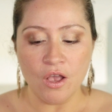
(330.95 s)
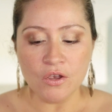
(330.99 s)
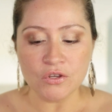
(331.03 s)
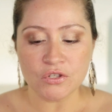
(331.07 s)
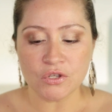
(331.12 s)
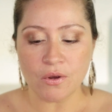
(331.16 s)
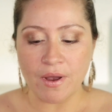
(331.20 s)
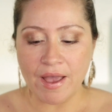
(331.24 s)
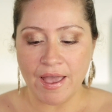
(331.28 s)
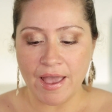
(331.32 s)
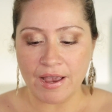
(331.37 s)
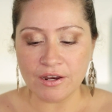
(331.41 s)

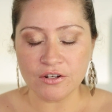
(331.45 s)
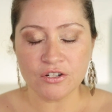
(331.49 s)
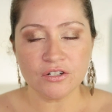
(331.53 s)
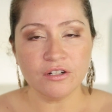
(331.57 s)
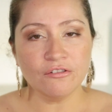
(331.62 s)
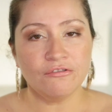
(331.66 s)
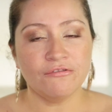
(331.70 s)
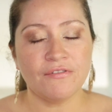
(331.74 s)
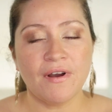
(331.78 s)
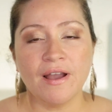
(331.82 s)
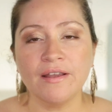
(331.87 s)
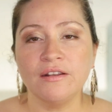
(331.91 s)
So I
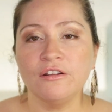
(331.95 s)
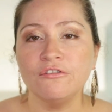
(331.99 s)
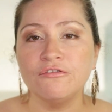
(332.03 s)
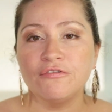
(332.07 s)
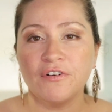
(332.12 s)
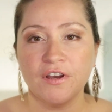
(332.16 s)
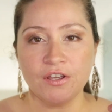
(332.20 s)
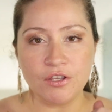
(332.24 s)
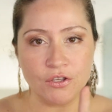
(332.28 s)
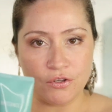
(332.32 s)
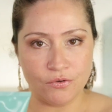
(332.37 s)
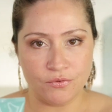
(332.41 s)
actually find
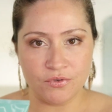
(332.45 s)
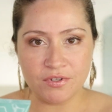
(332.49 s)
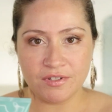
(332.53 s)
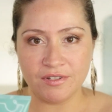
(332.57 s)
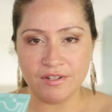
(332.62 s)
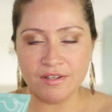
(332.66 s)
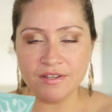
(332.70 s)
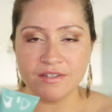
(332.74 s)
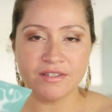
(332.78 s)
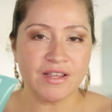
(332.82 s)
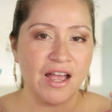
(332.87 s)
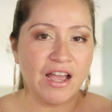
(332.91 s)
if I use
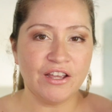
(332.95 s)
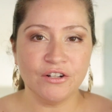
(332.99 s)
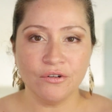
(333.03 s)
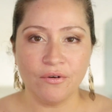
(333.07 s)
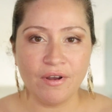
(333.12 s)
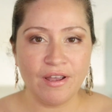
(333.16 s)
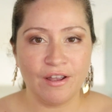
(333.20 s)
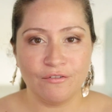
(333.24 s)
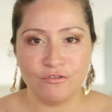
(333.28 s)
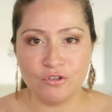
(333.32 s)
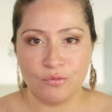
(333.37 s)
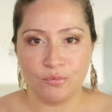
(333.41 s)
this, I
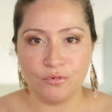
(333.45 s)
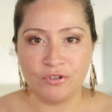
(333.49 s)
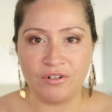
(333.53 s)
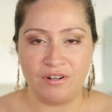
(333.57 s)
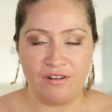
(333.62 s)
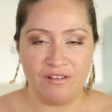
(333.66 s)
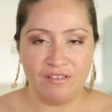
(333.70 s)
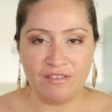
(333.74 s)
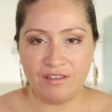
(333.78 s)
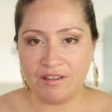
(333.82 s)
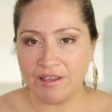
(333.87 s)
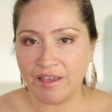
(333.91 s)
don't have to put
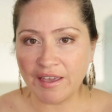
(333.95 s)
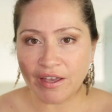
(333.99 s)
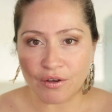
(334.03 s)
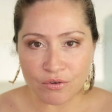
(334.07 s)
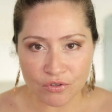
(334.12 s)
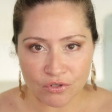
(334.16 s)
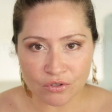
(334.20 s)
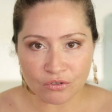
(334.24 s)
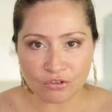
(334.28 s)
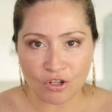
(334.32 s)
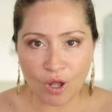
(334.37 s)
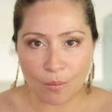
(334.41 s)
anything
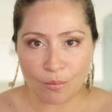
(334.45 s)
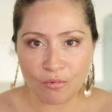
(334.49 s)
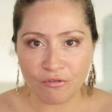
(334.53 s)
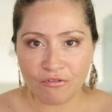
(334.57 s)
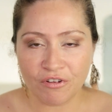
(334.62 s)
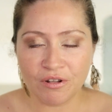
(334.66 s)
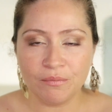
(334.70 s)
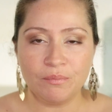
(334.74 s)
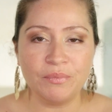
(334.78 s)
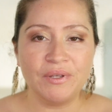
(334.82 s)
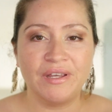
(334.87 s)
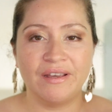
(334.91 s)
else on top of
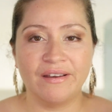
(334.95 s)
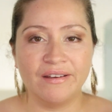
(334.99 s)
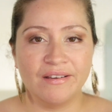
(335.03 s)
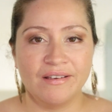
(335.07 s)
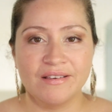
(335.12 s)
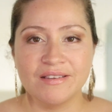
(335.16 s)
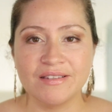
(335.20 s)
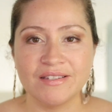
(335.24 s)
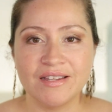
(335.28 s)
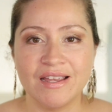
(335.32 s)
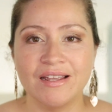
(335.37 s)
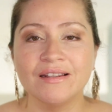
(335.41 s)
it
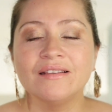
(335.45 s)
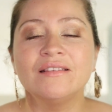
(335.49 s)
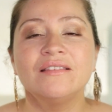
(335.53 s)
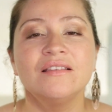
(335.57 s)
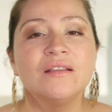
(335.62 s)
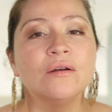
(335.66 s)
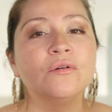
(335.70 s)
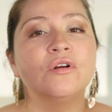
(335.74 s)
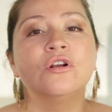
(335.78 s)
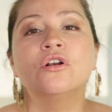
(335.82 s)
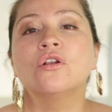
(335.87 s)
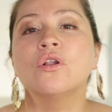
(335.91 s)
because
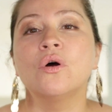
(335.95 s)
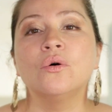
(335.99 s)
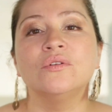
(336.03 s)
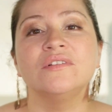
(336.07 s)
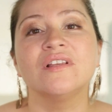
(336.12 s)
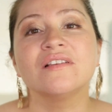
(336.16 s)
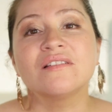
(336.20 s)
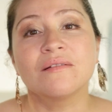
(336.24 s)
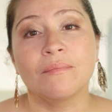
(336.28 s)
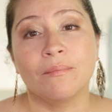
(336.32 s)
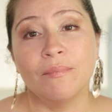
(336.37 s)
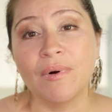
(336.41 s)
the glow
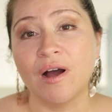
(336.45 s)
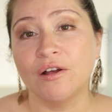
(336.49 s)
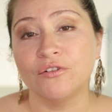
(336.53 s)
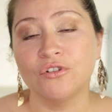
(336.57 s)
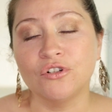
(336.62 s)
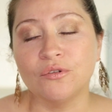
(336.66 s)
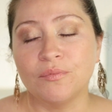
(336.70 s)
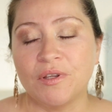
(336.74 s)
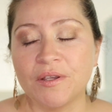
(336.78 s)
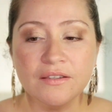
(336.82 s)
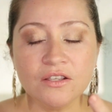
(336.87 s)
doesn't bother me.